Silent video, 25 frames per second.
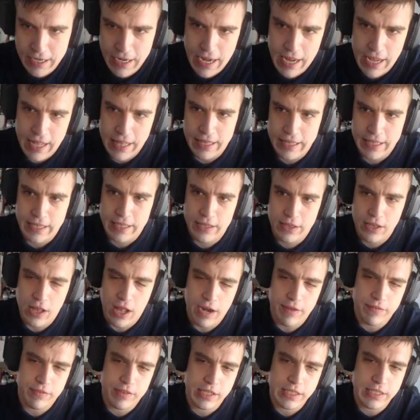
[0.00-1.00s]
and
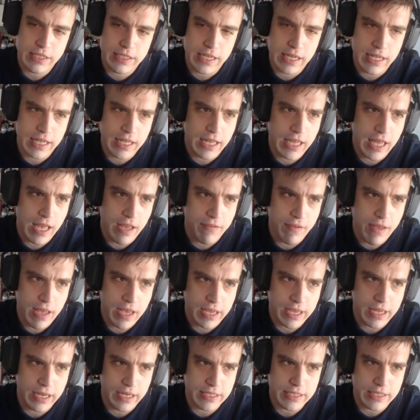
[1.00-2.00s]
none of these really have
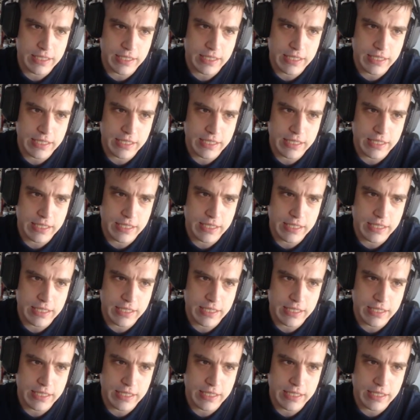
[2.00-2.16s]
accuracy